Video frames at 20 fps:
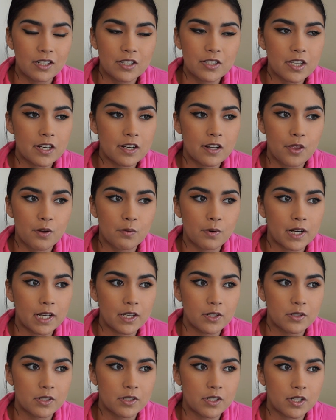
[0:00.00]
there's another one I
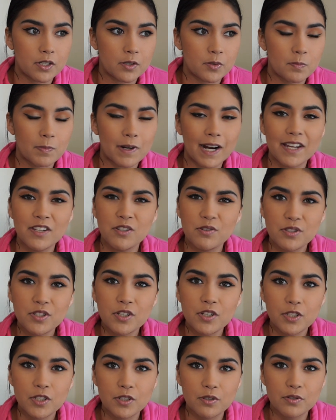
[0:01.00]
used to use, but I used
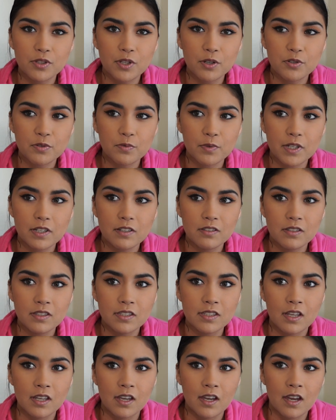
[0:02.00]
to use those ones,
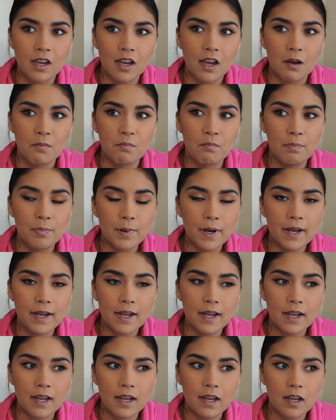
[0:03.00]

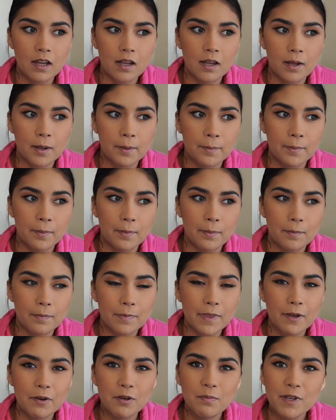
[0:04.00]
but
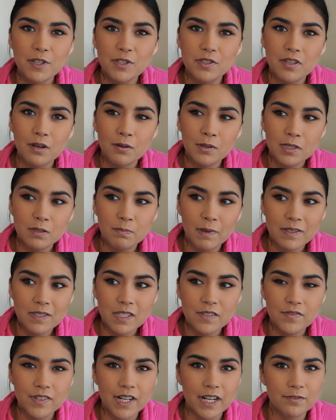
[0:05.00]
they would be so
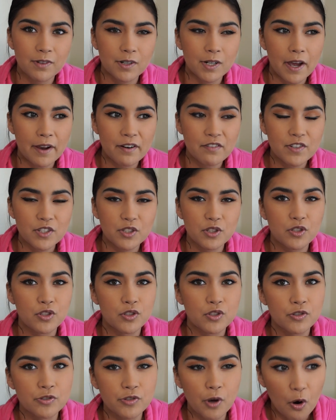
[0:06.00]
expensive and I'd run out of it
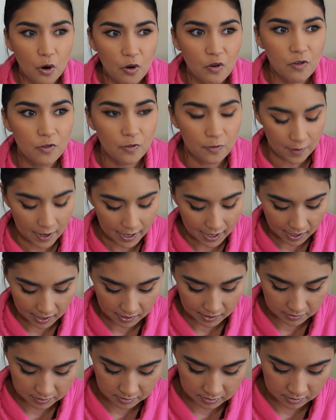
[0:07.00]
so
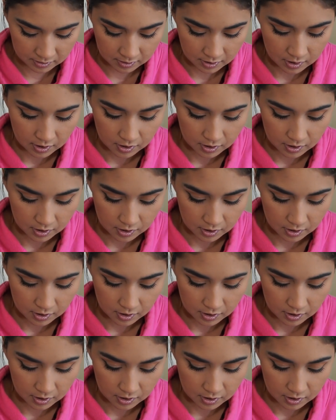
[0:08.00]
fast,